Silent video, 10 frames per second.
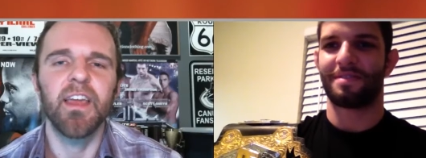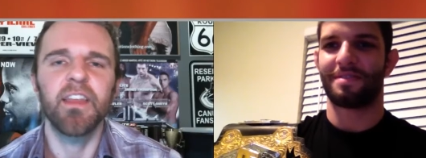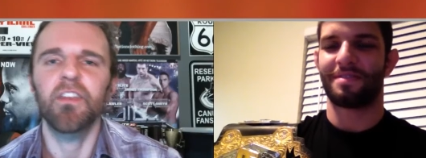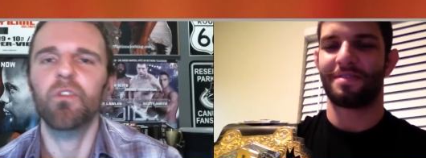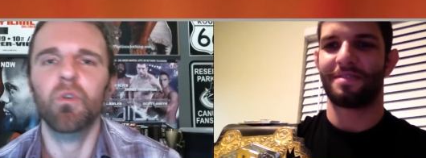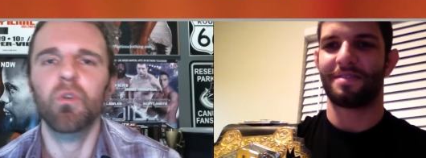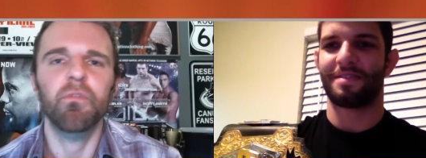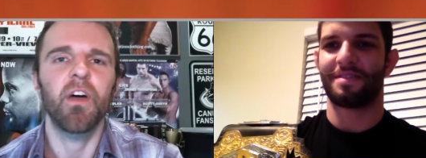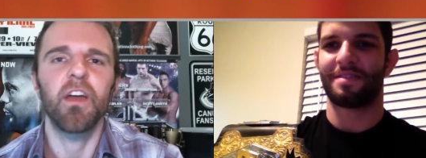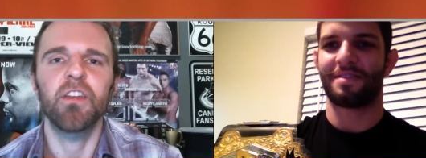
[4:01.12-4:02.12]
Speaker 1: and, and you know
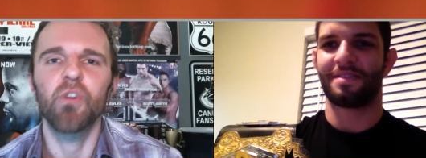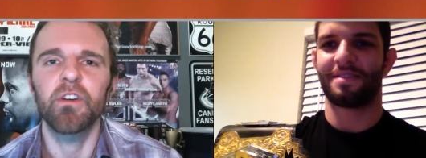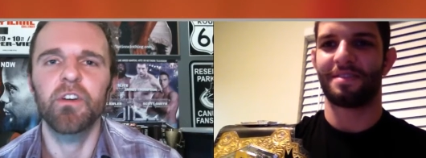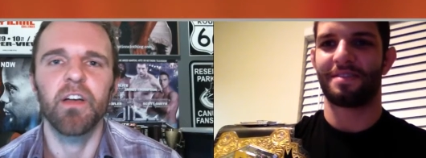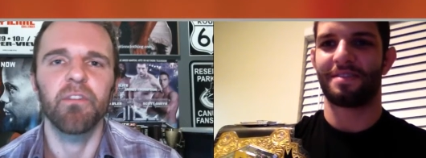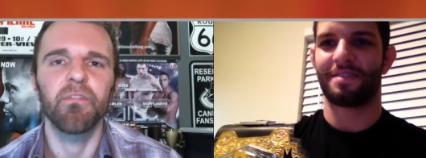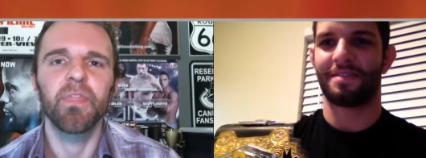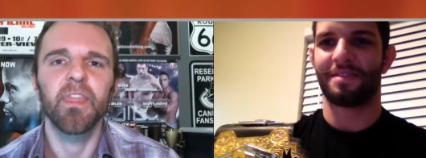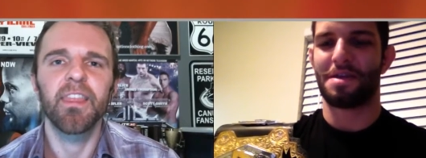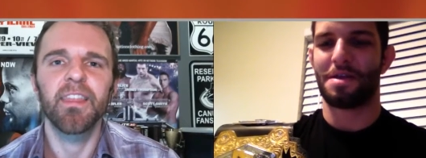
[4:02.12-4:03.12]
sort of uh, enjoy yourself?
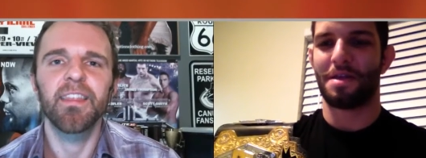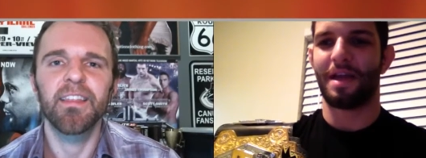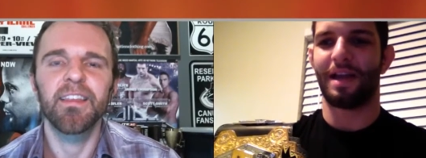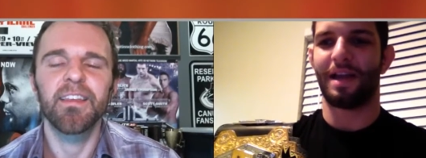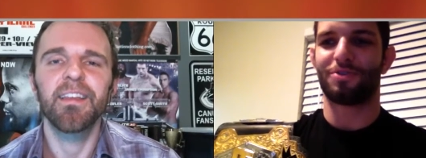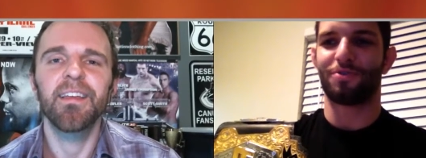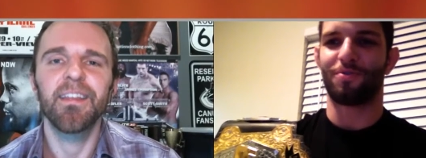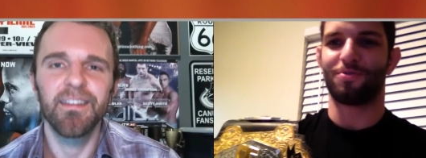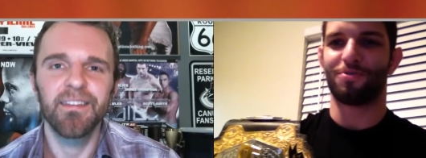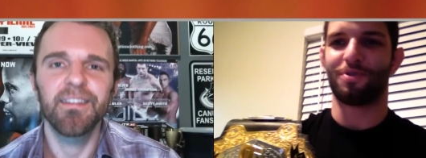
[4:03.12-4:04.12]
Speaker 2: Yeah, I
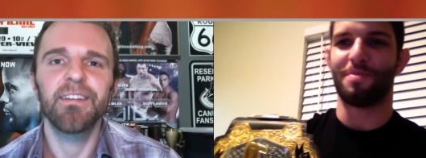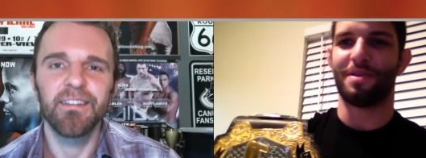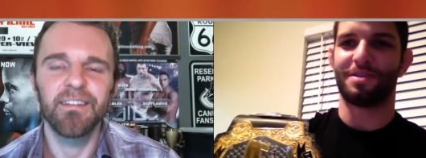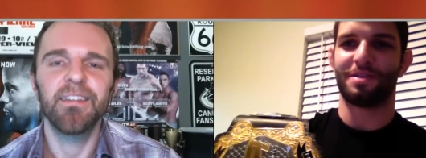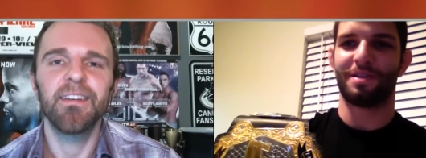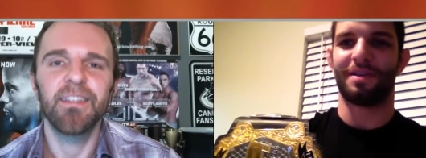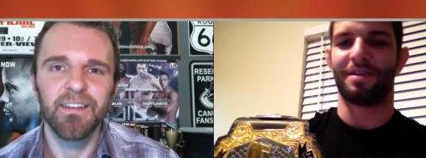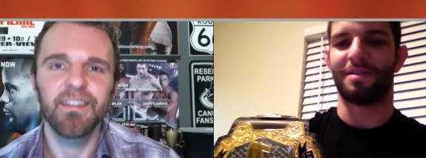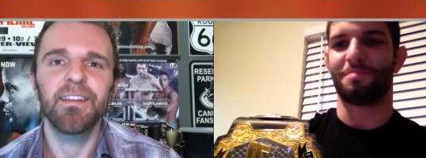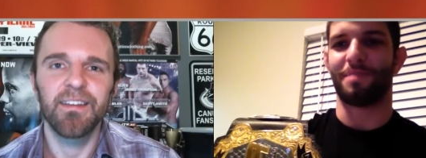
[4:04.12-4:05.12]
like to go to the beach,
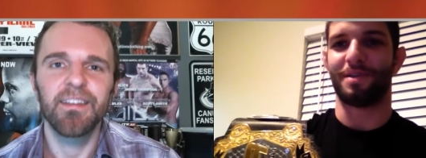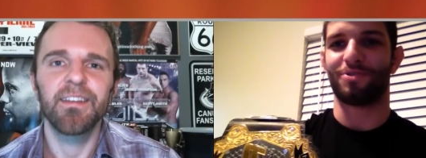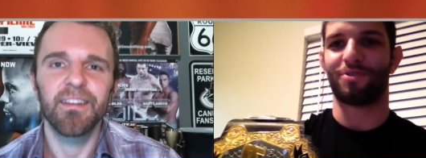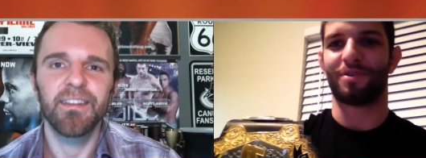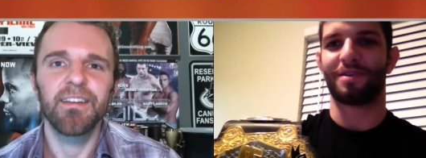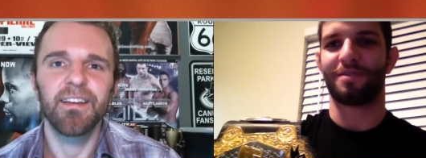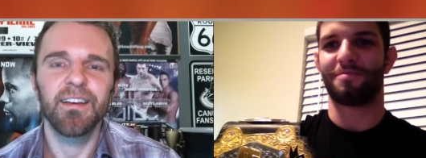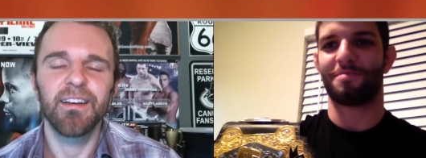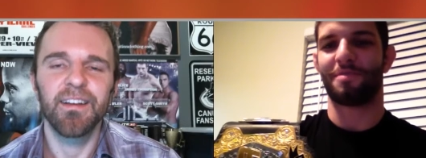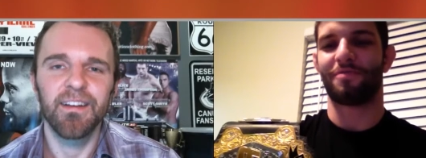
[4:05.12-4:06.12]
uh, play
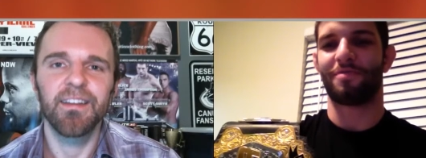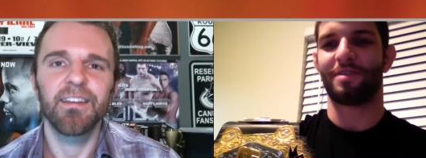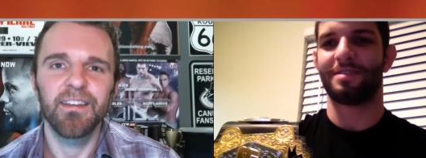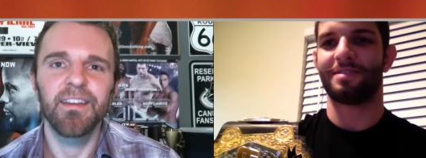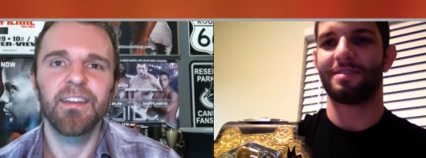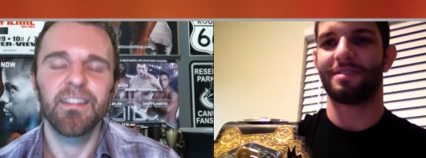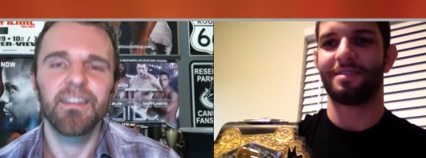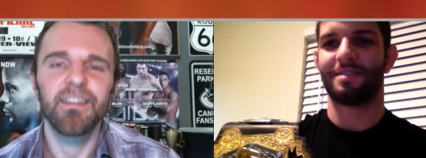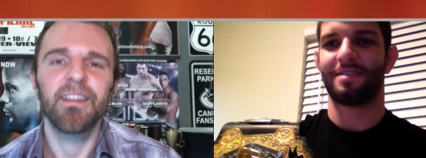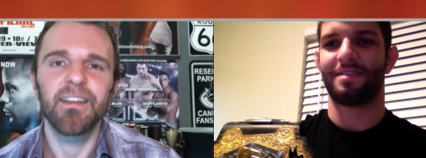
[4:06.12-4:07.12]
soccer with my
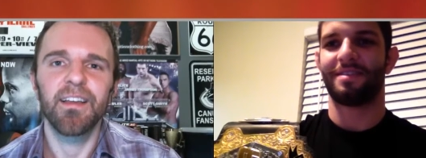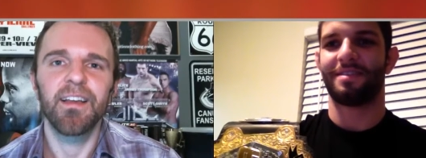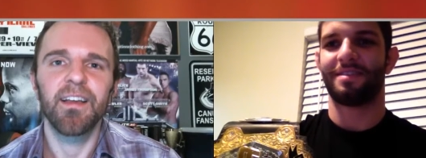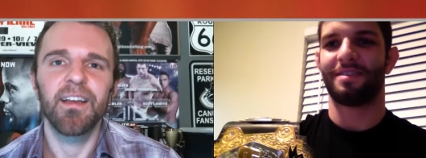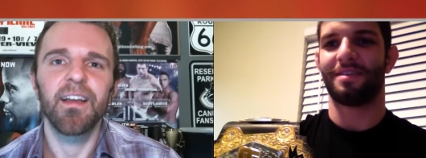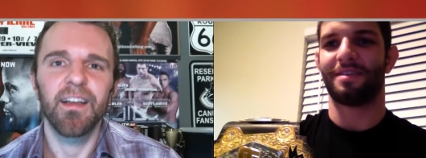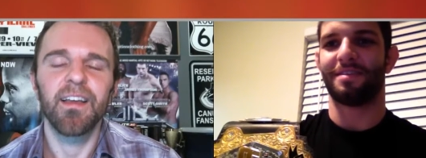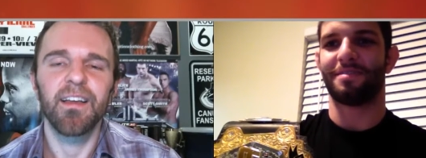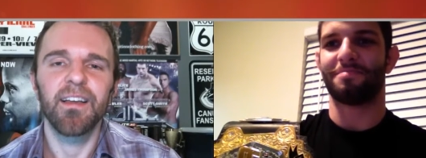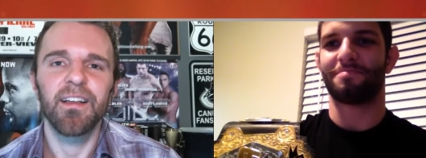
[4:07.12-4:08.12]
friends,
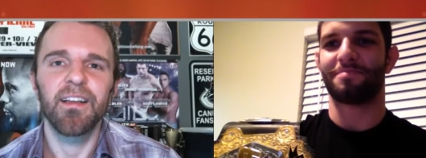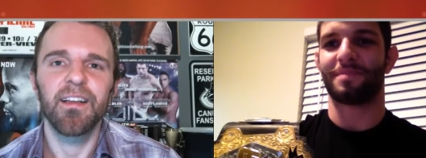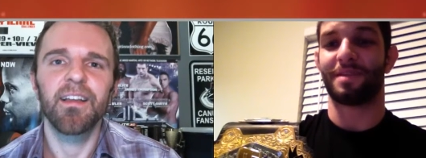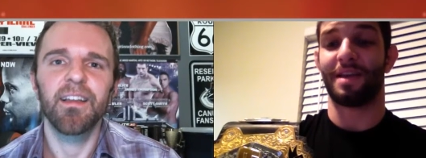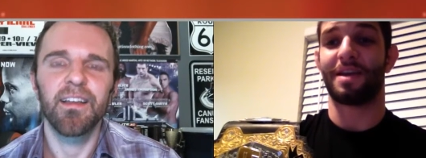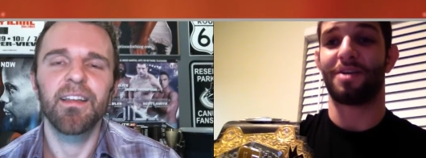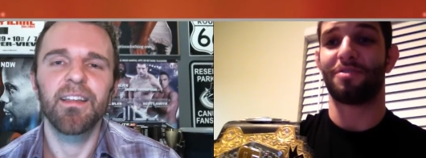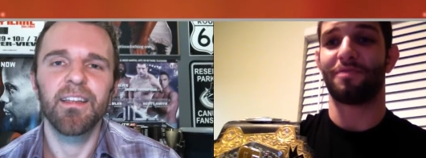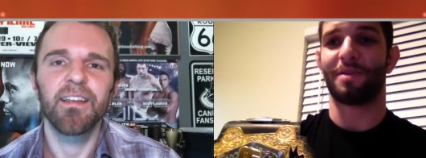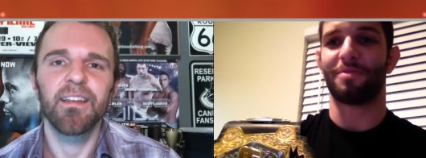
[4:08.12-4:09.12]
uh,
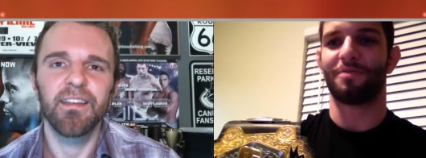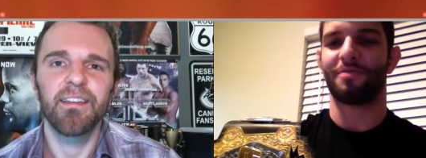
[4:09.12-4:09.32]
hang out with my